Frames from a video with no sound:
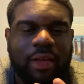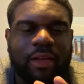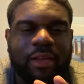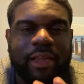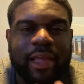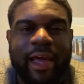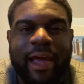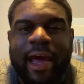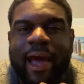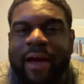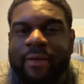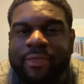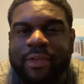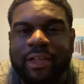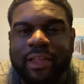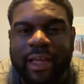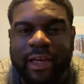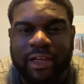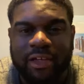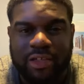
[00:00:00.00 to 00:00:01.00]
they have to
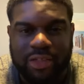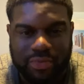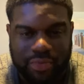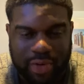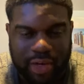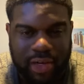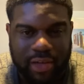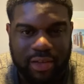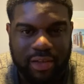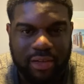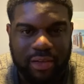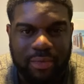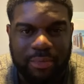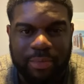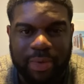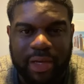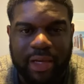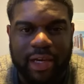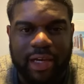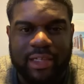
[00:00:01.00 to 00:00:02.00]
let us run
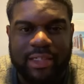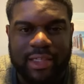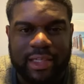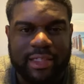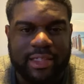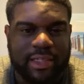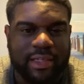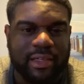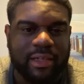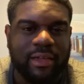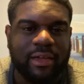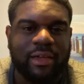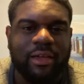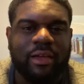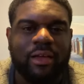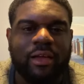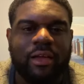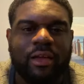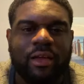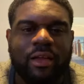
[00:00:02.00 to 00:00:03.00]
because listen,
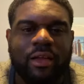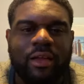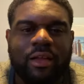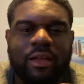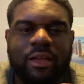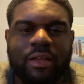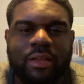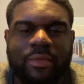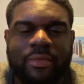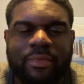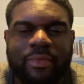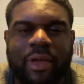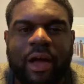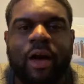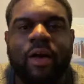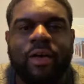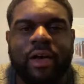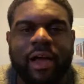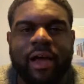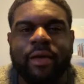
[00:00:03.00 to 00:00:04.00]

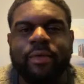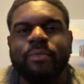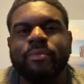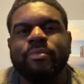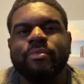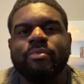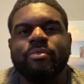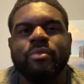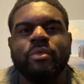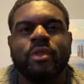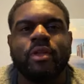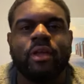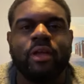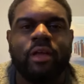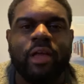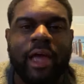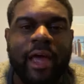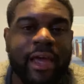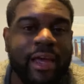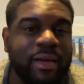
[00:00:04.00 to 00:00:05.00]
okay,
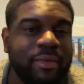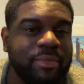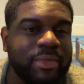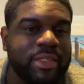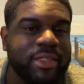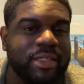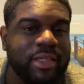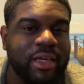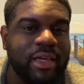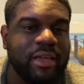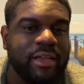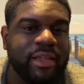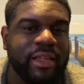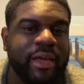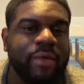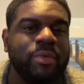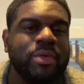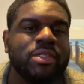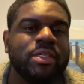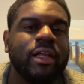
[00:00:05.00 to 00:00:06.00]
AMC,
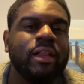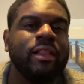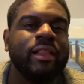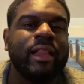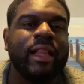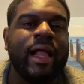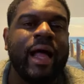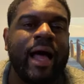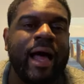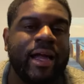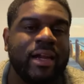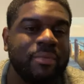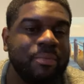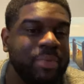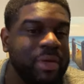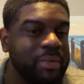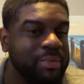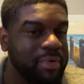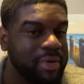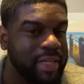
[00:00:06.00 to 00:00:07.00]
there was a lot of
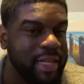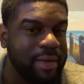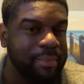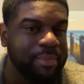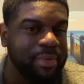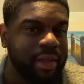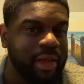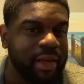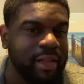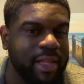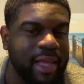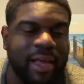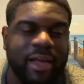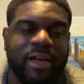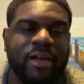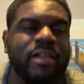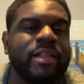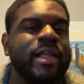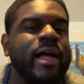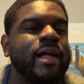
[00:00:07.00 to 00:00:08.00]
people in that play. They
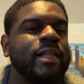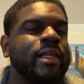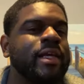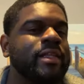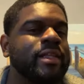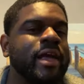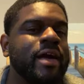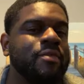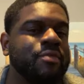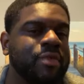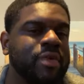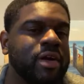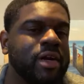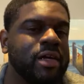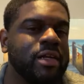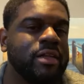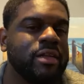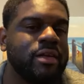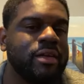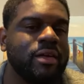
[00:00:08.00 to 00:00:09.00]
could not let that
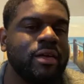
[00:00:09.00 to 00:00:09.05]
run